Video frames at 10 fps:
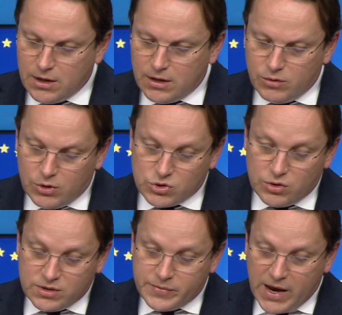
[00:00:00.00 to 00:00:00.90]
we also
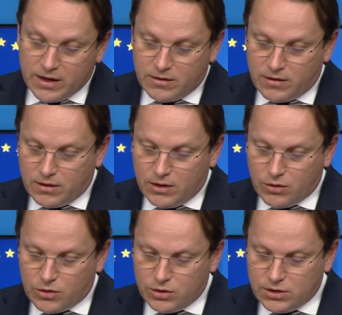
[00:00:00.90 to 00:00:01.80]
expect uh, the
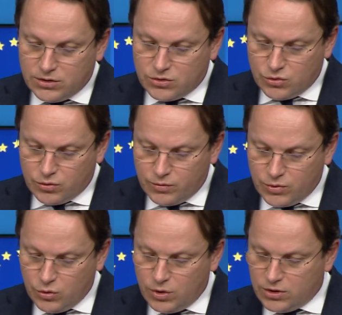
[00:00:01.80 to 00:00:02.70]
authorities to
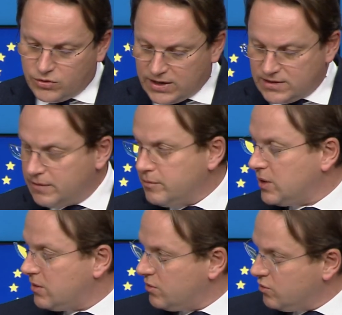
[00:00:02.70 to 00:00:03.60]
duly address them.
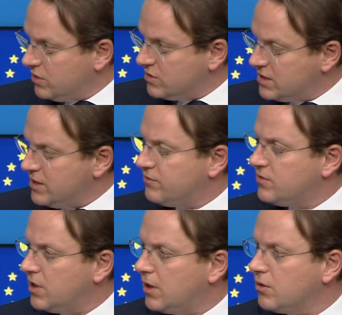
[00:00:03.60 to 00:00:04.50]
But we
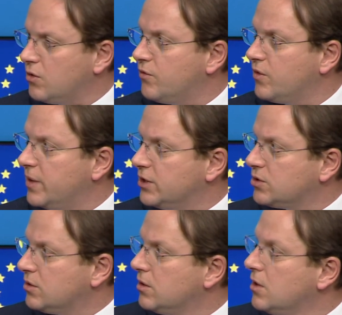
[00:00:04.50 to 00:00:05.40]
received uh,
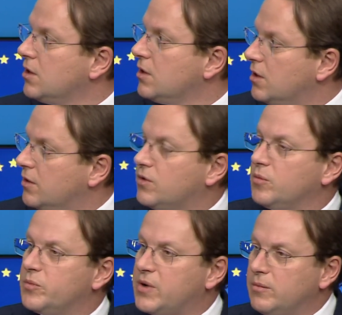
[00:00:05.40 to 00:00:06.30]
confirmation uh, from
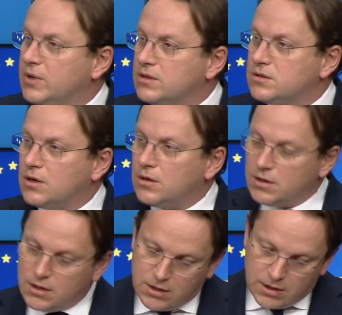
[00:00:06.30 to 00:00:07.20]
the Prime Minister
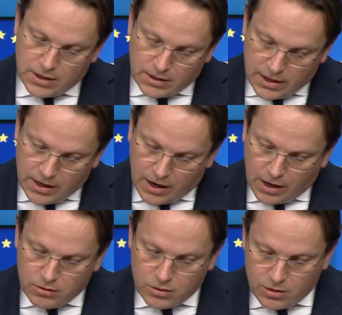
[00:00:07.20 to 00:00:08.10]
that they
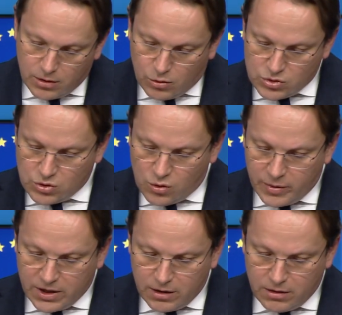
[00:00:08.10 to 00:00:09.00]
are uh, also
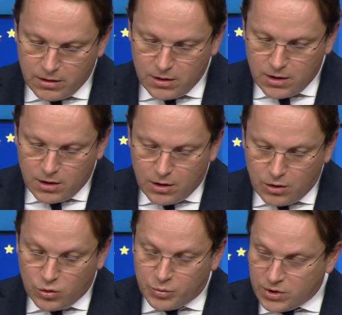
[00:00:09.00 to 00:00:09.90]
committed
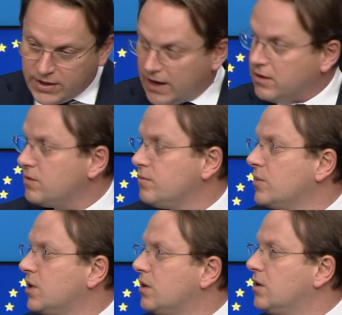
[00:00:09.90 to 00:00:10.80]
to protect
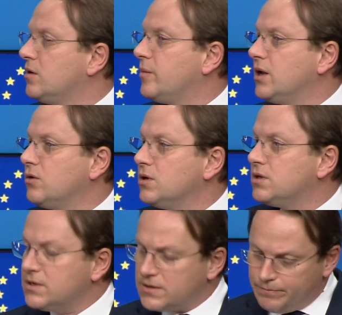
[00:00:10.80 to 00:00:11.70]
the
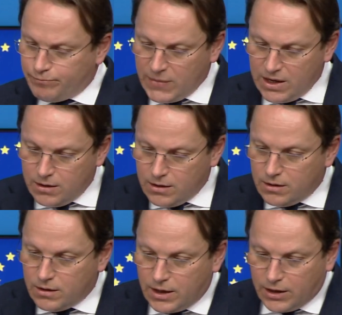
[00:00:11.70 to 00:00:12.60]
minorities.
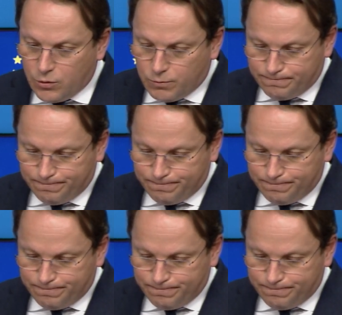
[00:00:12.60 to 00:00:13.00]
Thank you.